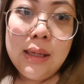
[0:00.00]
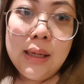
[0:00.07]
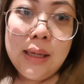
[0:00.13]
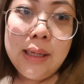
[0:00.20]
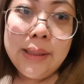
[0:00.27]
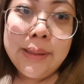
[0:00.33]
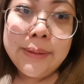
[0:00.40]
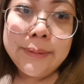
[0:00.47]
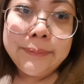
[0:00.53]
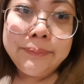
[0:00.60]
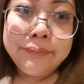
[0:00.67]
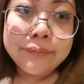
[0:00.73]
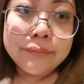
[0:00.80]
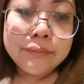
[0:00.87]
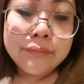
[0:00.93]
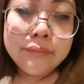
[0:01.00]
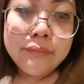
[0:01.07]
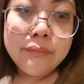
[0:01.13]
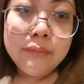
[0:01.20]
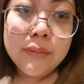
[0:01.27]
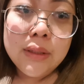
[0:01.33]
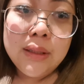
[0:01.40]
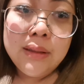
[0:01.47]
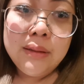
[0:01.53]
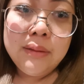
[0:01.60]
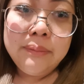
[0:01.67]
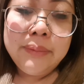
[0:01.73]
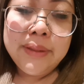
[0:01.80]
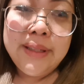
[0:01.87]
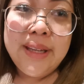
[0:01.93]

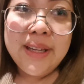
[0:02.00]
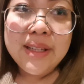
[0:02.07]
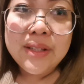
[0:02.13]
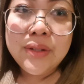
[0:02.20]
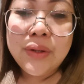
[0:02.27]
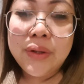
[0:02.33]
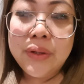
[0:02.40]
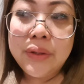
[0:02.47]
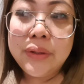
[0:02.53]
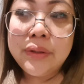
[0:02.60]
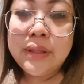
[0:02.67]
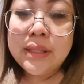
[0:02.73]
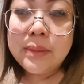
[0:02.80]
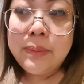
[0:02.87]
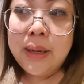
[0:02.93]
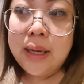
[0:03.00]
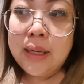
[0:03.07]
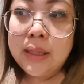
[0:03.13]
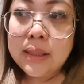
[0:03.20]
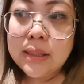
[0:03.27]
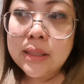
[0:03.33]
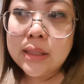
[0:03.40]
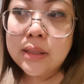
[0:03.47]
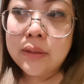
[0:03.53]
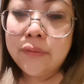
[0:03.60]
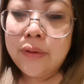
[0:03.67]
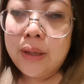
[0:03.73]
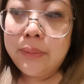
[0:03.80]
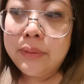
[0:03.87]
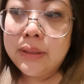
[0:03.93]
But yeah, so this past
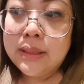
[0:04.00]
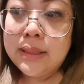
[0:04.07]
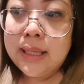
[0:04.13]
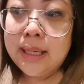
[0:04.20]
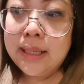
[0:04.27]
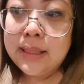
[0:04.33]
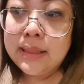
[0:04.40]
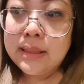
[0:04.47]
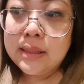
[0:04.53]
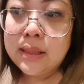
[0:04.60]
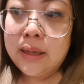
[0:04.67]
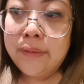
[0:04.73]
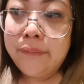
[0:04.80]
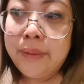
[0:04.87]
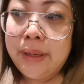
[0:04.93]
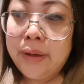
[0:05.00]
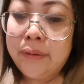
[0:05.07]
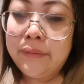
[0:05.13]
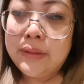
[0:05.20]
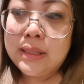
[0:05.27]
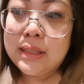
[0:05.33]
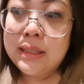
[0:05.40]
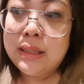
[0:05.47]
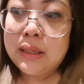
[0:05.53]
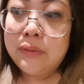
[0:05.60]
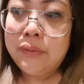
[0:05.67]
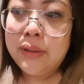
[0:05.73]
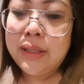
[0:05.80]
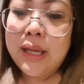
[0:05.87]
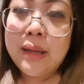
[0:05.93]
couple of days, I've been obviously like
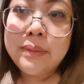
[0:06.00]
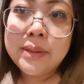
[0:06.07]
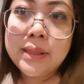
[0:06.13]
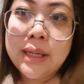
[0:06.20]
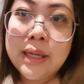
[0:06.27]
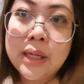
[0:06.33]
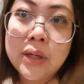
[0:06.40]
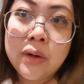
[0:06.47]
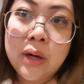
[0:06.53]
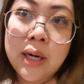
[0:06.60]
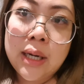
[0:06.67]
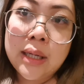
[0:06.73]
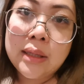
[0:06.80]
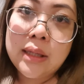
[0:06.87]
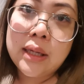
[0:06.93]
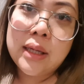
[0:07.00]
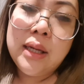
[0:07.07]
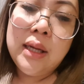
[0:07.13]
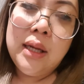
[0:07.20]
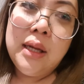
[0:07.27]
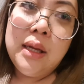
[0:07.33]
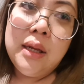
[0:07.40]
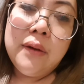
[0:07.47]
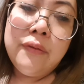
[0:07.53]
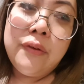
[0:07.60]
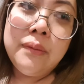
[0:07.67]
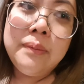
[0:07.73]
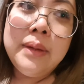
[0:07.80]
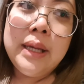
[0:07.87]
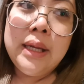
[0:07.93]
really upset and crying. Like, for
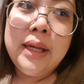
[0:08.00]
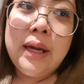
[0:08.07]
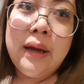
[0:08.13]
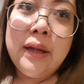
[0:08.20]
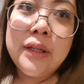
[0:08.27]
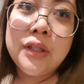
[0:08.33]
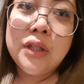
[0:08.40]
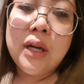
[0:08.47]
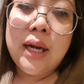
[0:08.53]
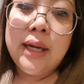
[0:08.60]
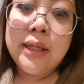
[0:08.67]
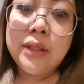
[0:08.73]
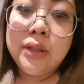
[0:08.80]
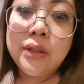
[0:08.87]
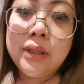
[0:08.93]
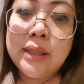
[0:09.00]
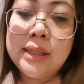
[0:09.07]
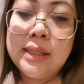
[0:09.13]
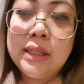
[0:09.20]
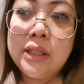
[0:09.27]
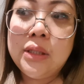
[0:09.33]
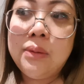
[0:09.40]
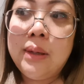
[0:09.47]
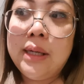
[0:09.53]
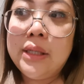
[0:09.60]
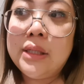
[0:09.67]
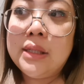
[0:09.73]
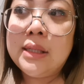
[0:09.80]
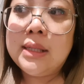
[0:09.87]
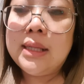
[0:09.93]
me, I try to, in
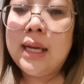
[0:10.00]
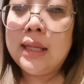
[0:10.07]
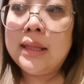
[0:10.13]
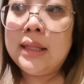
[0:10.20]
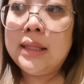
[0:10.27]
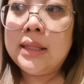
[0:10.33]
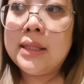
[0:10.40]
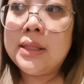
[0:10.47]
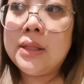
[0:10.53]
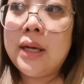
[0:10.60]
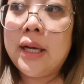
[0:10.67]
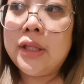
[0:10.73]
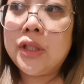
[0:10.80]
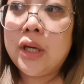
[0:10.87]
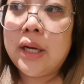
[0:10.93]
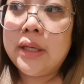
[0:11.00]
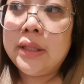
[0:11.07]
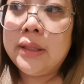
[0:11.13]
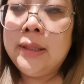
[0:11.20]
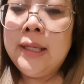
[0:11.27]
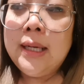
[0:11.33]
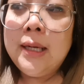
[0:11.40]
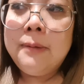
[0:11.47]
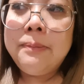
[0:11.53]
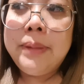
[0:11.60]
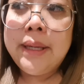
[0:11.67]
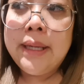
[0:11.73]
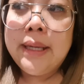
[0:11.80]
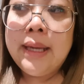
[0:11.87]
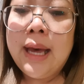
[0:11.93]
situations like this, I try to
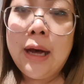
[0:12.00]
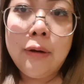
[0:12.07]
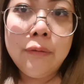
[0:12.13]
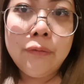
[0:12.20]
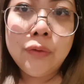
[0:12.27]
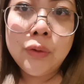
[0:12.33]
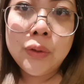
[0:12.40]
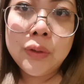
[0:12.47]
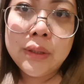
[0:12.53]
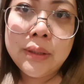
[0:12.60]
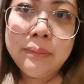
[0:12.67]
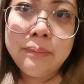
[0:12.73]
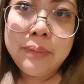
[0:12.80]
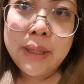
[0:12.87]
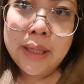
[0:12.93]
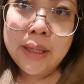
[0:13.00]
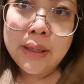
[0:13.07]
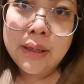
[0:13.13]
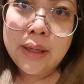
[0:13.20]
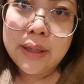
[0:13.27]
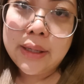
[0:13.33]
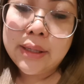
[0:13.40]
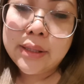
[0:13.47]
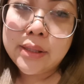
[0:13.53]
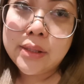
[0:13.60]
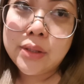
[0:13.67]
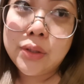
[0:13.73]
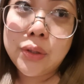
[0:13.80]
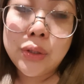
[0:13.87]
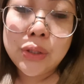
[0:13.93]
be helpful and be, I
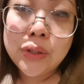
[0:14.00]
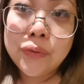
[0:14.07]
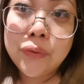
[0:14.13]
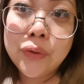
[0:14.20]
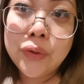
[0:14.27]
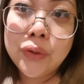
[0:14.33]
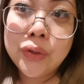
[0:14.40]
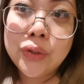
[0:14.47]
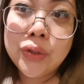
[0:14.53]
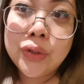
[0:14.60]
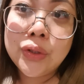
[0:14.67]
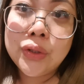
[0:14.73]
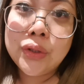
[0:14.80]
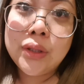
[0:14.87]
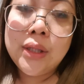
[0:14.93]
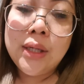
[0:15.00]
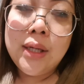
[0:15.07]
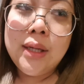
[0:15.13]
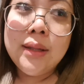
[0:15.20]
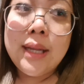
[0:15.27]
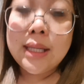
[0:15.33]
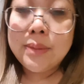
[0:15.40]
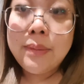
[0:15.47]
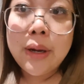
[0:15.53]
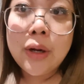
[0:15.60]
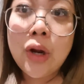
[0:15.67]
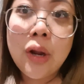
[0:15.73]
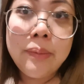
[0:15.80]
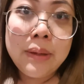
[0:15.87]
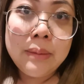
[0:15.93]
guess, useful to, that's my
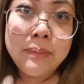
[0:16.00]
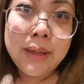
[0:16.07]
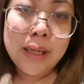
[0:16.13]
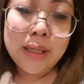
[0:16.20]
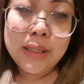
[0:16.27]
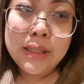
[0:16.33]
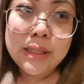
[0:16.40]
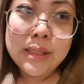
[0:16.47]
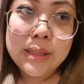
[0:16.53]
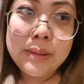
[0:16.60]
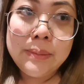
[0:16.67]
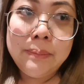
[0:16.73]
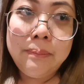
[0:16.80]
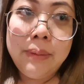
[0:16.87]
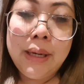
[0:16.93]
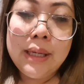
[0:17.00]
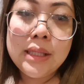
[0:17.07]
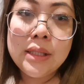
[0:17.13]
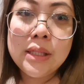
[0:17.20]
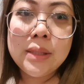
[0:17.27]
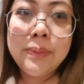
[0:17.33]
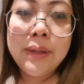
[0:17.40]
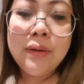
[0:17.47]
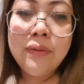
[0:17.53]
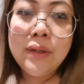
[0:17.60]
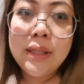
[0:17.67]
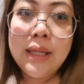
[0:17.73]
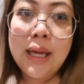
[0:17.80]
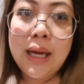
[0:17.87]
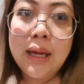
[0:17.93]
coping mechanism. But it's just been
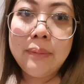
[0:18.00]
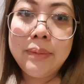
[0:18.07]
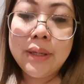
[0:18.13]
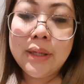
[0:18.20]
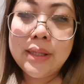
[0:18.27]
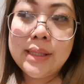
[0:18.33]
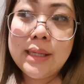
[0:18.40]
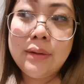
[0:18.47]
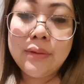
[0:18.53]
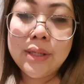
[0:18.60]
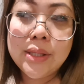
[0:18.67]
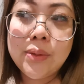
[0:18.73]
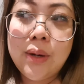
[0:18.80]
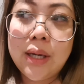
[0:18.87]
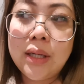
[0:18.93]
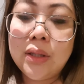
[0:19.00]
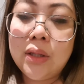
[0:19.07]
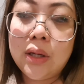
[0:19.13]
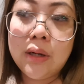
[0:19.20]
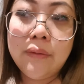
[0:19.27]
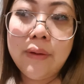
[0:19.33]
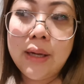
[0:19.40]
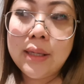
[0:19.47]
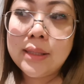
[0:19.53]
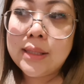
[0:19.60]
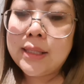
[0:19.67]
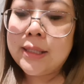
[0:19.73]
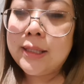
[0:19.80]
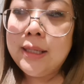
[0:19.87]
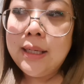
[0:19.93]
really hard because there is quite a lot of us,
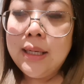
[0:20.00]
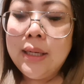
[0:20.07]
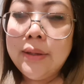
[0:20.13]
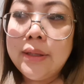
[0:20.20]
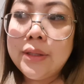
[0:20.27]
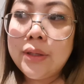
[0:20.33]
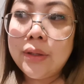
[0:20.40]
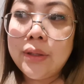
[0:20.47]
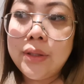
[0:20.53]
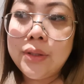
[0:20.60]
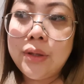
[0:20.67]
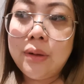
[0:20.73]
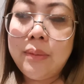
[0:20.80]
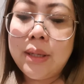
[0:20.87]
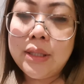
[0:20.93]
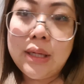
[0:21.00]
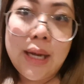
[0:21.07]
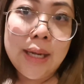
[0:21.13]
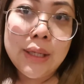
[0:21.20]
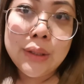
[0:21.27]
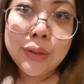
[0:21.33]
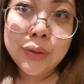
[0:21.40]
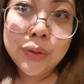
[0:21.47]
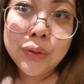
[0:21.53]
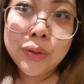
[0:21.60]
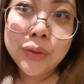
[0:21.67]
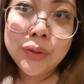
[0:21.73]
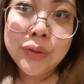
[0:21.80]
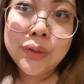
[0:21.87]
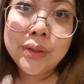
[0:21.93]
and there's only so much I can
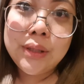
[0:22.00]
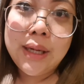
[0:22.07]
do.